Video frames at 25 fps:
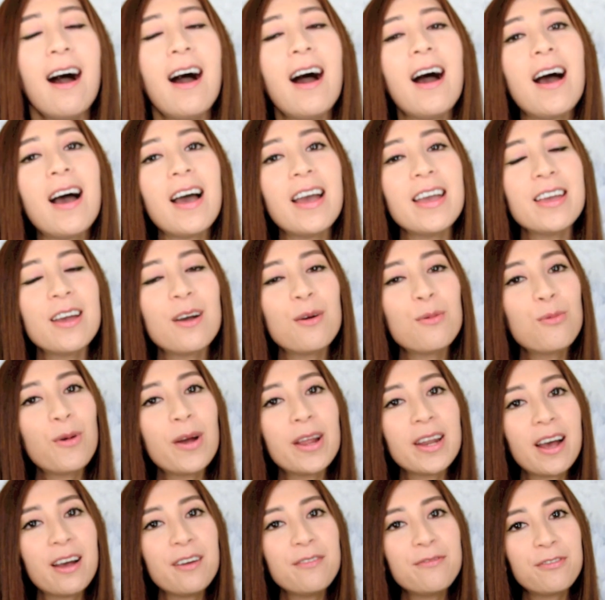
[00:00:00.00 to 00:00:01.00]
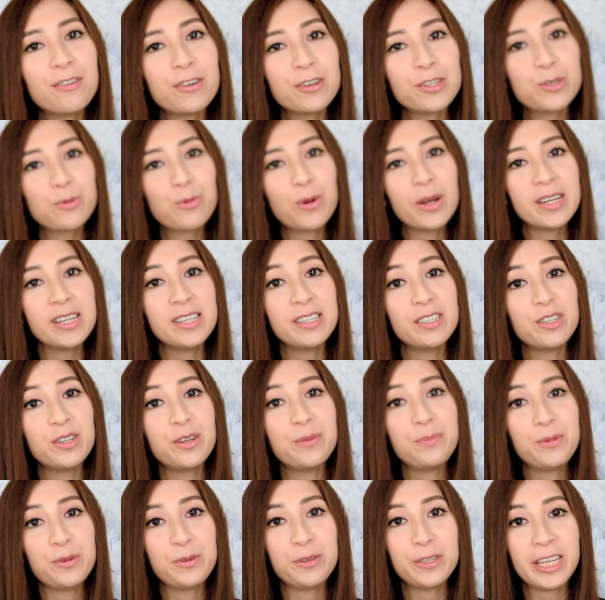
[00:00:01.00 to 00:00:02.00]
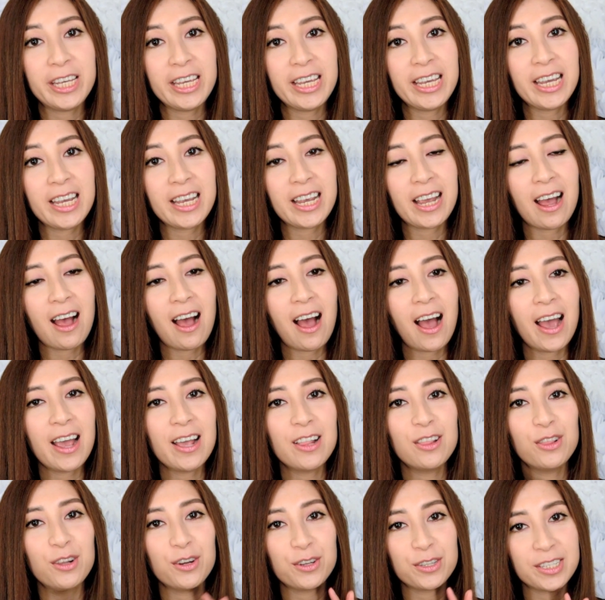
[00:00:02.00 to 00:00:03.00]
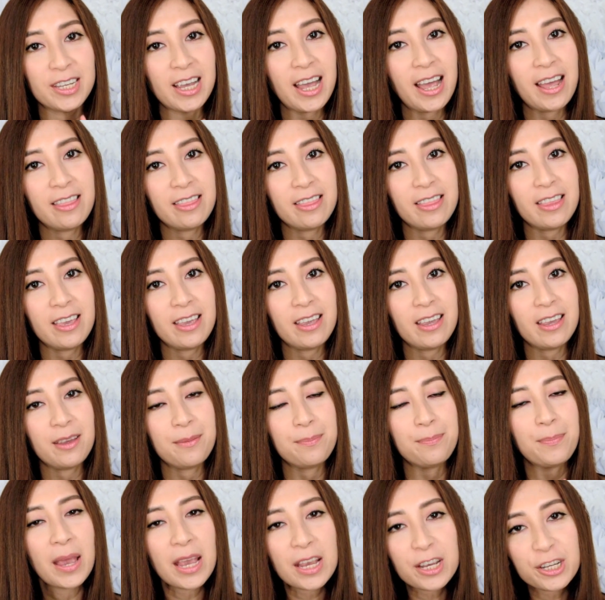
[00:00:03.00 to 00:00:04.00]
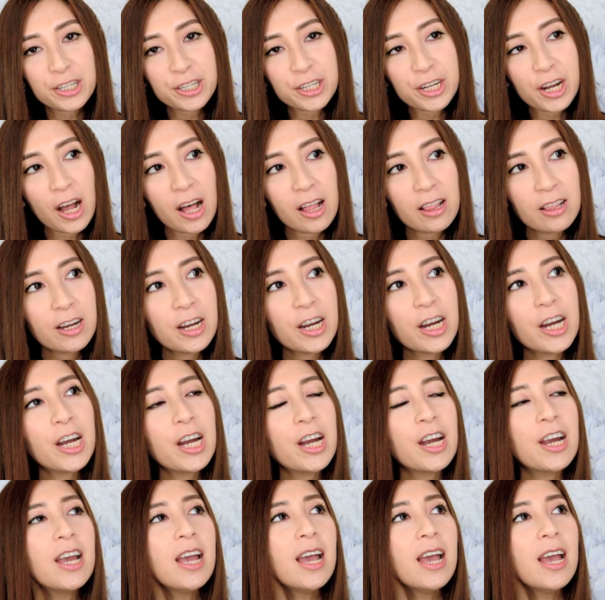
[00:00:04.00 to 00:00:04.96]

I, when I first went into the boutique, I looked at the beige color